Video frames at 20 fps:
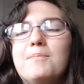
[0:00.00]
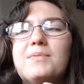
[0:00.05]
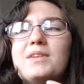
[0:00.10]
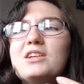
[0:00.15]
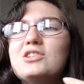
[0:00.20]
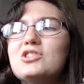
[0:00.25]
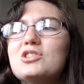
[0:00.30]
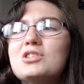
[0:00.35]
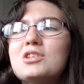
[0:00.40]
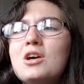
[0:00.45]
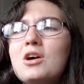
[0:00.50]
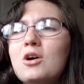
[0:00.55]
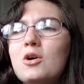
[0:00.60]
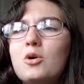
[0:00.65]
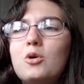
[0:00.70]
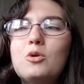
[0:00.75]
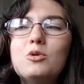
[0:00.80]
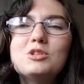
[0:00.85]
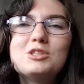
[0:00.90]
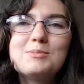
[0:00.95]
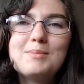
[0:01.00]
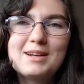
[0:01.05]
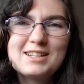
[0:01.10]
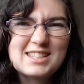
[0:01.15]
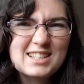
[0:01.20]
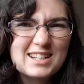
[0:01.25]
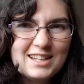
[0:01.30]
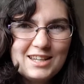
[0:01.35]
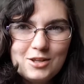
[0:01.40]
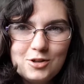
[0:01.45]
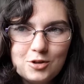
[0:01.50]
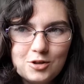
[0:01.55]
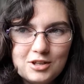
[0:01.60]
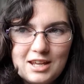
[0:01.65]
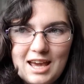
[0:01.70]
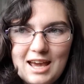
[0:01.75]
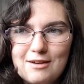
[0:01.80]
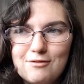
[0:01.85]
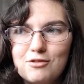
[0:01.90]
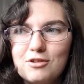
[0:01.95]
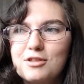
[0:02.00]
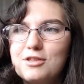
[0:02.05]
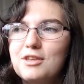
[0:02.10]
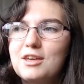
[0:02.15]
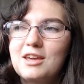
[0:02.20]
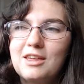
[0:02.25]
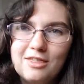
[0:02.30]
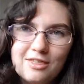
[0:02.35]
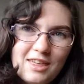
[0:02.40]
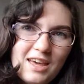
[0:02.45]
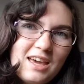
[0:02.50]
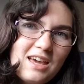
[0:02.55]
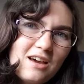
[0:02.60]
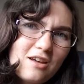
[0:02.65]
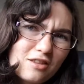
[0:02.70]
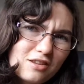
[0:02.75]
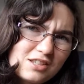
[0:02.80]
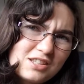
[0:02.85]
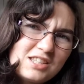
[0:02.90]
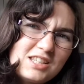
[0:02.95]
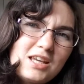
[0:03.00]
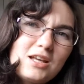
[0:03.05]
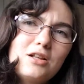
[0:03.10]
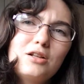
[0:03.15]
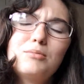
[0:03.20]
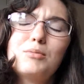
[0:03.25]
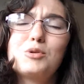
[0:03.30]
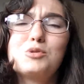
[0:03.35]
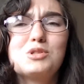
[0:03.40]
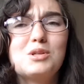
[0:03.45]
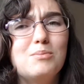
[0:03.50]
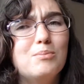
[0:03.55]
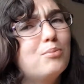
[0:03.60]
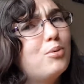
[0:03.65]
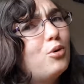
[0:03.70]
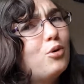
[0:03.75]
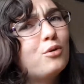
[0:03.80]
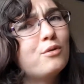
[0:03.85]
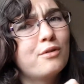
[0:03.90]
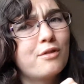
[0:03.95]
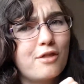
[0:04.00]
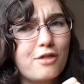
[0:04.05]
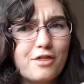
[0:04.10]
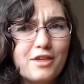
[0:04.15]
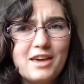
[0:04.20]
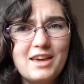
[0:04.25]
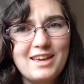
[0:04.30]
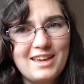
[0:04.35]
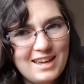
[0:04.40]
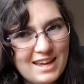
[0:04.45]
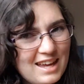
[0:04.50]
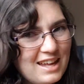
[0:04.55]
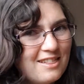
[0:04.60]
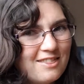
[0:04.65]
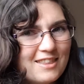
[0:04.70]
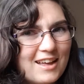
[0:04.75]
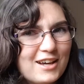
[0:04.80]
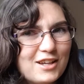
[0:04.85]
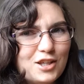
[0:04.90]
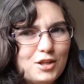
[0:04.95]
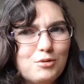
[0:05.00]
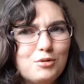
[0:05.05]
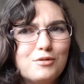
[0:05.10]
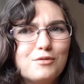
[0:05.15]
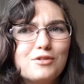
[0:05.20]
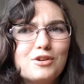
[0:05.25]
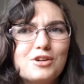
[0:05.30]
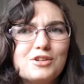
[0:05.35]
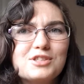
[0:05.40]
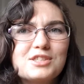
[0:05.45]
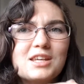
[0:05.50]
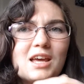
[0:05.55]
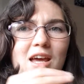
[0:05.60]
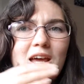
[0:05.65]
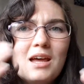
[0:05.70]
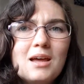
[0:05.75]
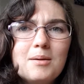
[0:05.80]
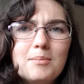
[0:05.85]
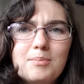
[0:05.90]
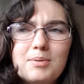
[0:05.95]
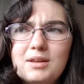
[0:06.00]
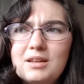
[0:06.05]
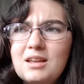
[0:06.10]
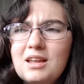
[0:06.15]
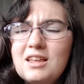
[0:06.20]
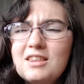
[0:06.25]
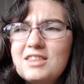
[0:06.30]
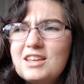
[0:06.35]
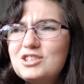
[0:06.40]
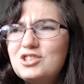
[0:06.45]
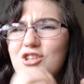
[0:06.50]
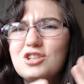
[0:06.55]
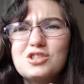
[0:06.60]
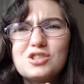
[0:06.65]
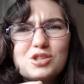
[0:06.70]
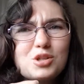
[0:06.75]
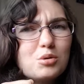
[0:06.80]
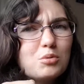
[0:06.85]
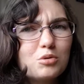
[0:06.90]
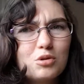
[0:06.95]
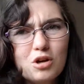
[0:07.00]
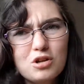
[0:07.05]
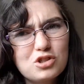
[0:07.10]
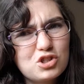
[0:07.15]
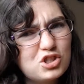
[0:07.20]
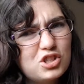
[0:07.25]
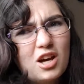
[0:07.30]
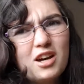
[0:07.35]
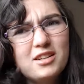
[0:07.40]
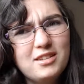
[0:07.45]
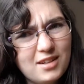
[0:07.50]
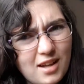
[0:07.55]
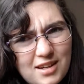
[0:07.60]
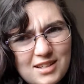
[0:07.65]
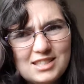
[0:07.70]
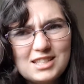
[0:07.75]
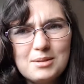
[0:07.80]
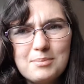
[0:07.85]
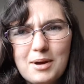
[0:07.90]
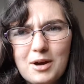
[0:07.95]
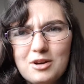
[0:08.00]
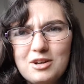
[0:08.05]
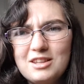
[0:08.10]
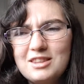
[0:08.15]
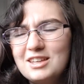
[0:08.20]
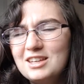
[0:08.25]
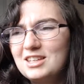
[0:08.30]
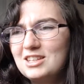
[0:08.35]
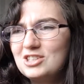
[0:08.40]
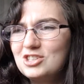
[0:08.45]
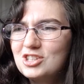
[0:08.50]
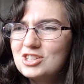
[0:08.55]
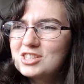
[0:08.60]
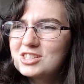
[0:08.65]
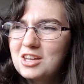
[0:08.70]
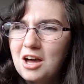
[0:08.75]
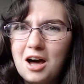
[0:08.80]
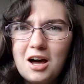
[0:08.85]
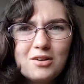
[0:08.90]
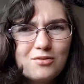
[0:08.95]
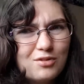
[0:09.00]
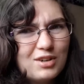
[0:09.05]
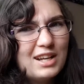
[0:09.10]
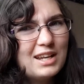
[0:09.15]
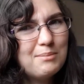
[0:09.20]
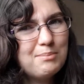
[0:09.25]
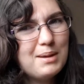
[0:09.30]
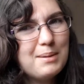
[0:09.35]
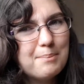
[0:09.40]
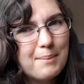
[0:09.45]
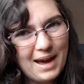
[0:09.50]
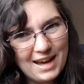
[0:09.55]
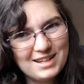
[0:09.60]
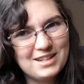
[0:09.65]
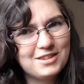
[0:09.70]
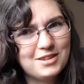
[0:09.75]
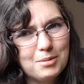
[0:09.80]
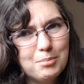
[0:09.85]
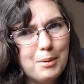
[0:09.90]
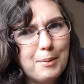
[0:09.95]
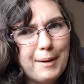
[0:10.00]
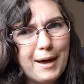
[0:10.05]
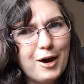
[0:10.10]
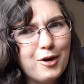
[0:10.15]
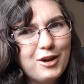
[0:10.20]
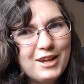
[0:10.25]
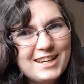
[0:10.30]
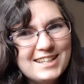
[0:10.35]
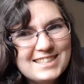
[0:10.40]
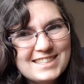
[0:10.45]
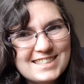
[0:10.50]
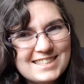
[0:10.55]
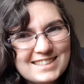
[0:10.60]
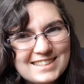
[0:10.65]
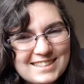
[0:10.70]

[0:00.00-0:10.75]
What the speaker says: They're just automatically good at everything. They are the single most important thing in that universe, but they're just so gosh darn nice about it that you just can't really be mad at them about it.